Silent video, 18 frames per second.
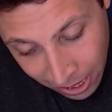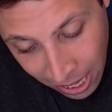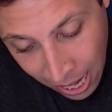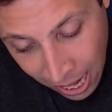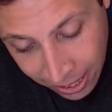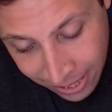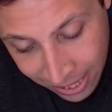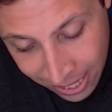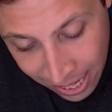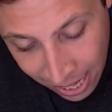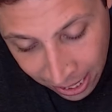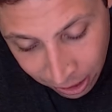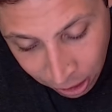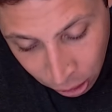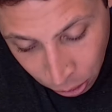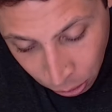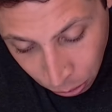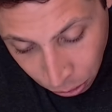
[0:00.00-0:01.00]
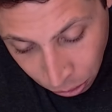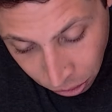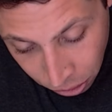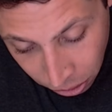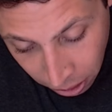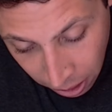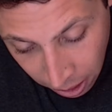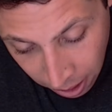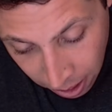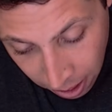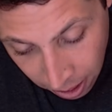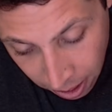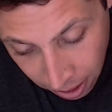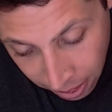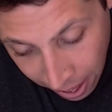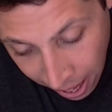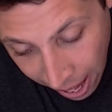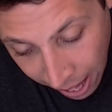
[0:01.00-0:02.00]
I did not use
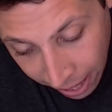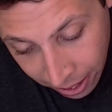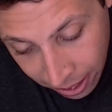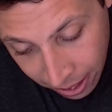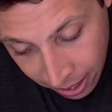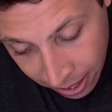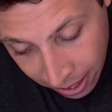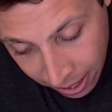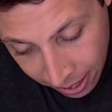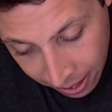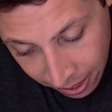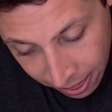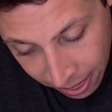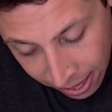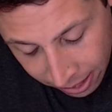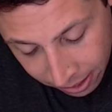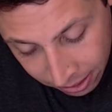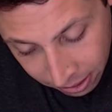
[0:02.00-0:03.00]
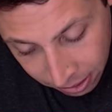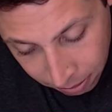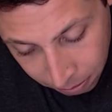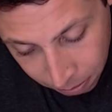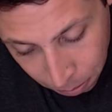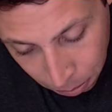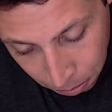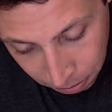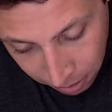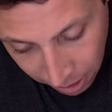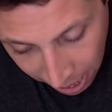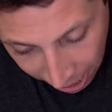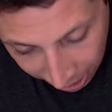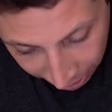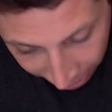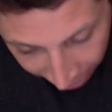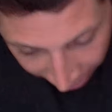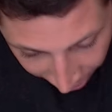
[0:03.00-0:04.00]
that this
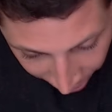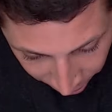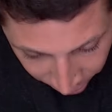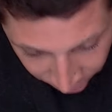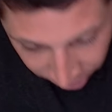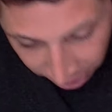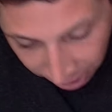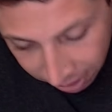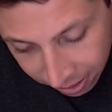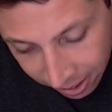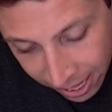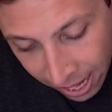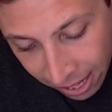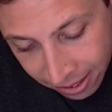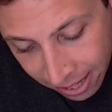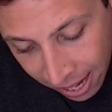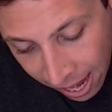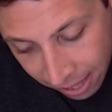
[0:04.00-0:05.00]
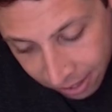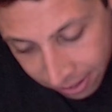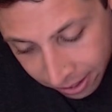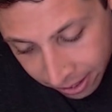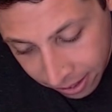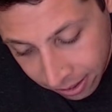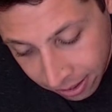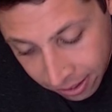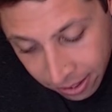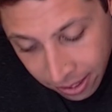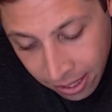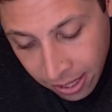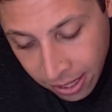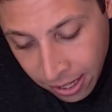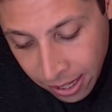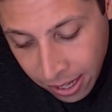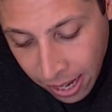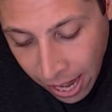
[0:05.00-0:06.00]
thing intersects the x-axis
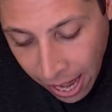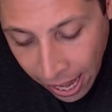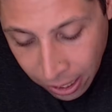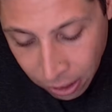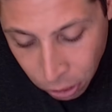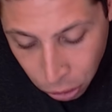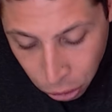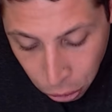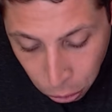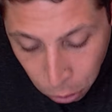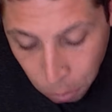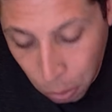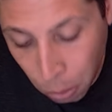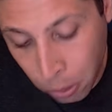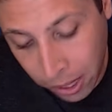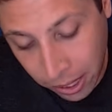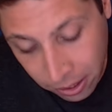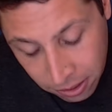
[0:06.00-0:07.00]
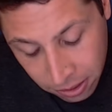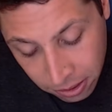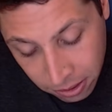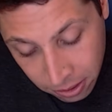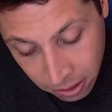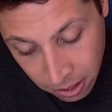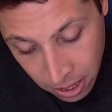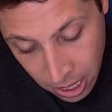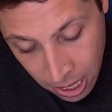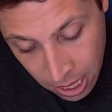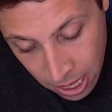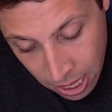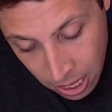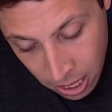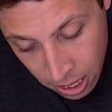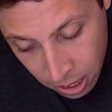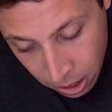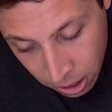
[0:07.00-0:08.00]
at two points.
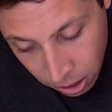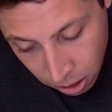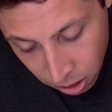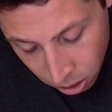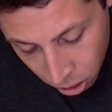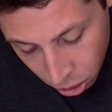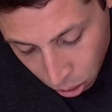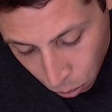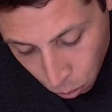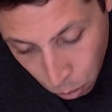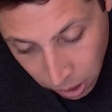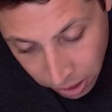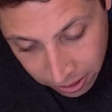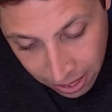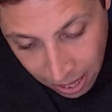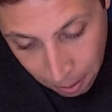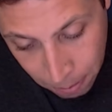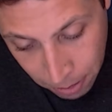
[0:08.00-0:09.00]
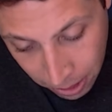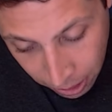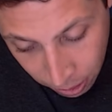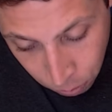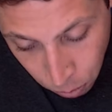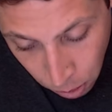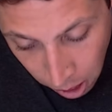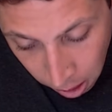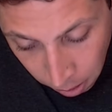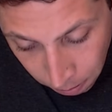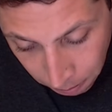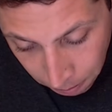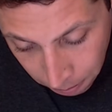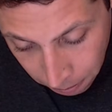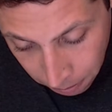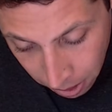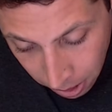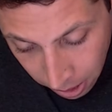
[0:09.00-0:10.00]
So what does that mean? Well,
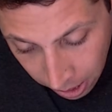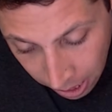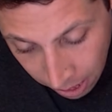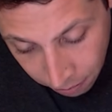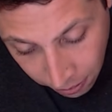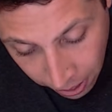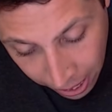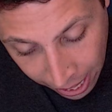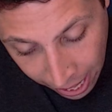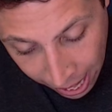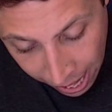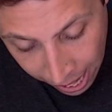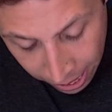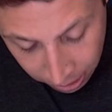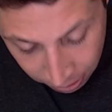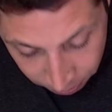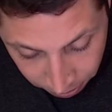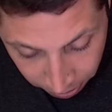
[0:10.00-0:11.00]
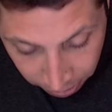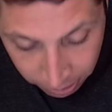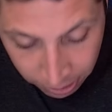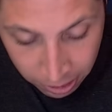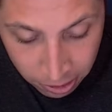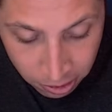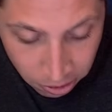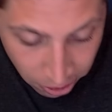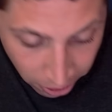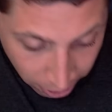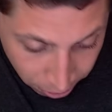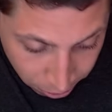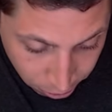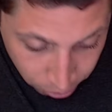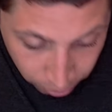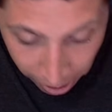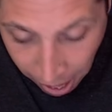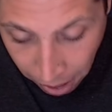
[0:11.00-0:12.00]
if I had a very
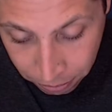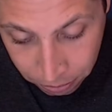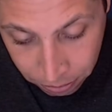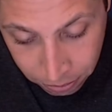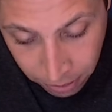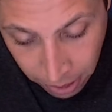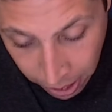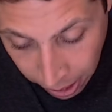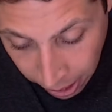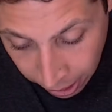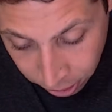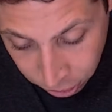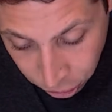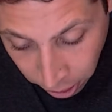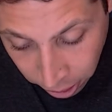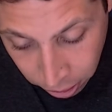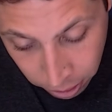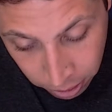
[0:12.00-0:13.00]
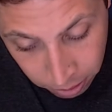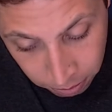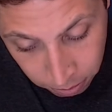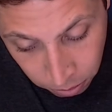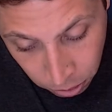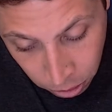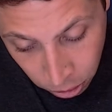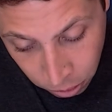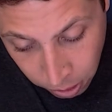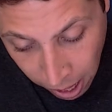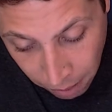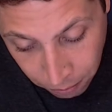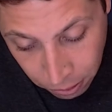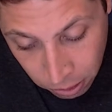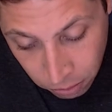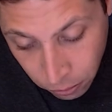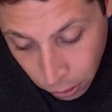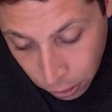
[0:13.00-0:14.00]
standard graph and I tried to, to graph
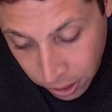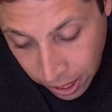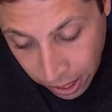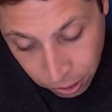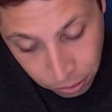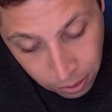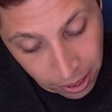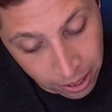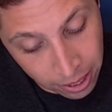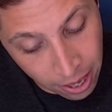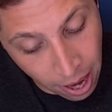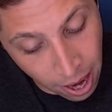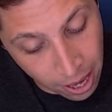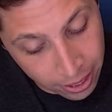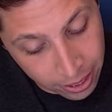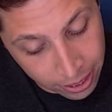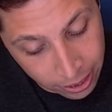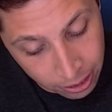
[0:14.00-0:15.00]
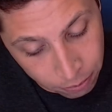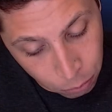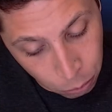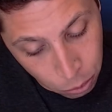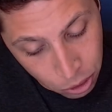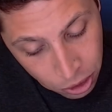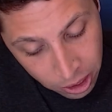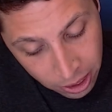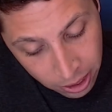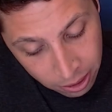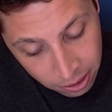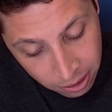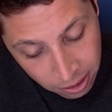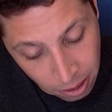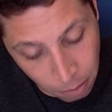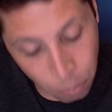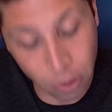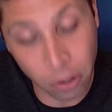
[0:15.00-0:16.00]
this vertex, right? nine, negative fourteen is
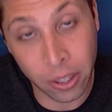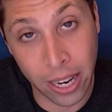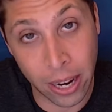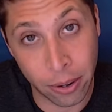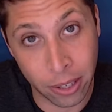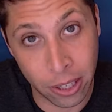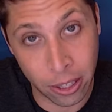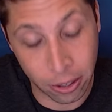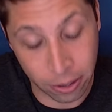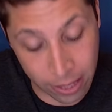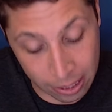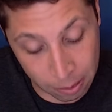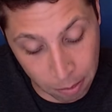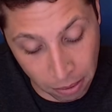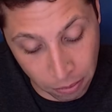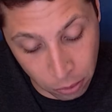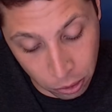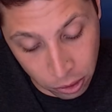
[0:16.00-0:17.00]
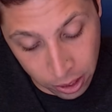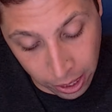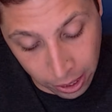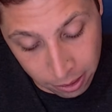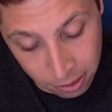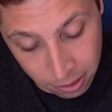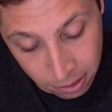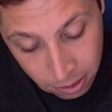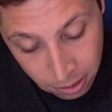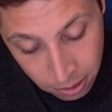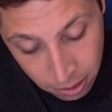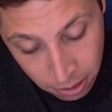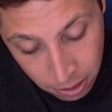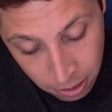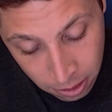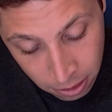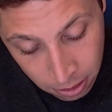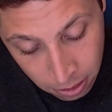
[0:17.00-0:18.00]
somewhere down here. That's my vertex.
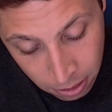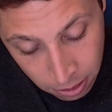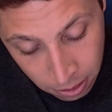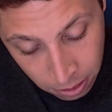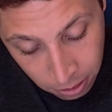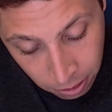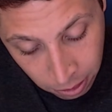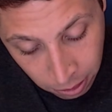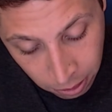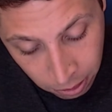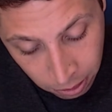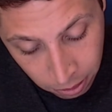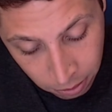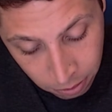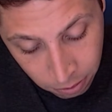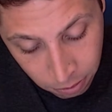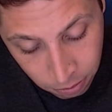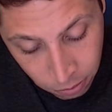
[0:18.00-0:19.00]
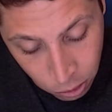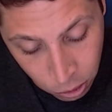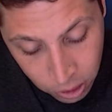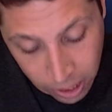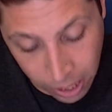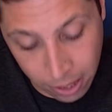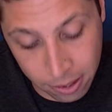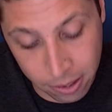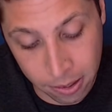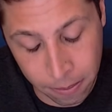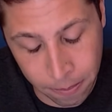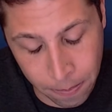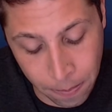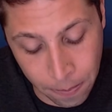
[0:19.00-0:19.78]
Vertex.